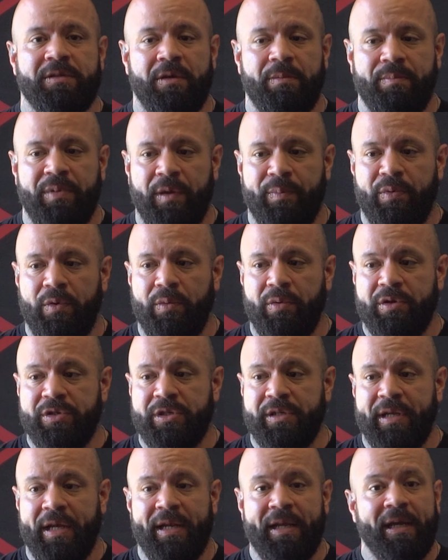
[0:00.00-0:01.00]
Some people were
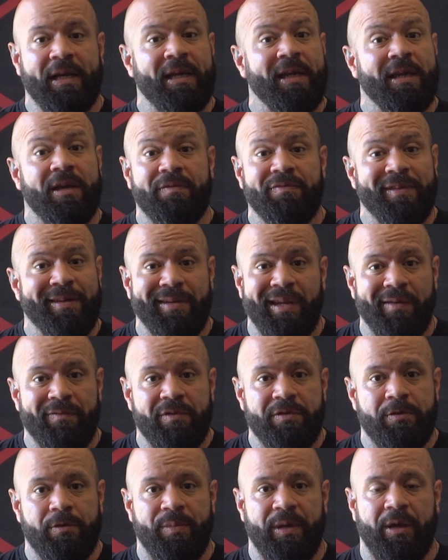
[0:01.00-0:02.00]
genetically gifted
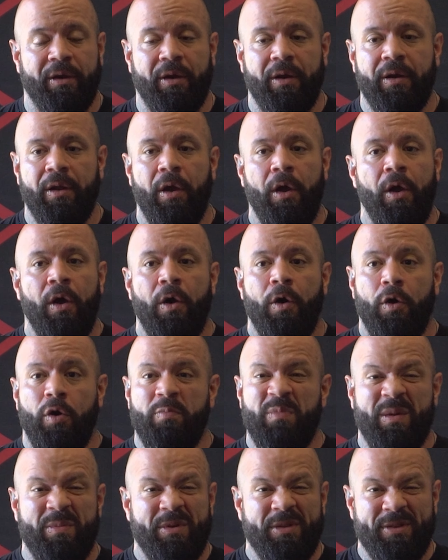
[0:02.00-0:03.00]
never to be hurt,
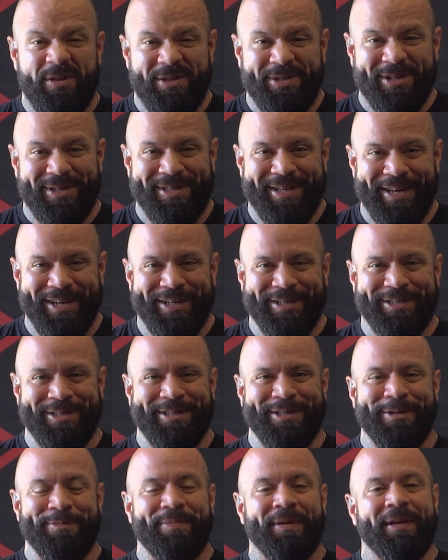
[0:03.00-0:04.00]
or maybe they're just not as
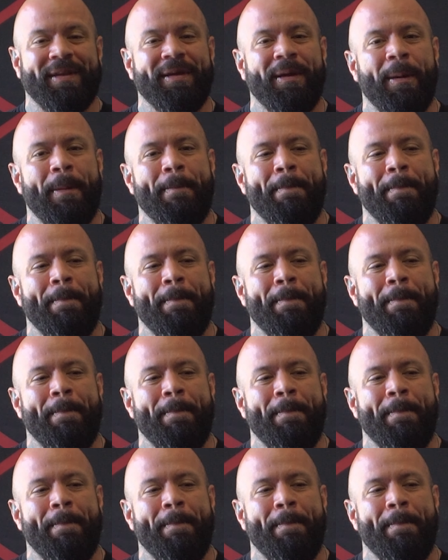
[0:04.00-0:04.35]
stupid.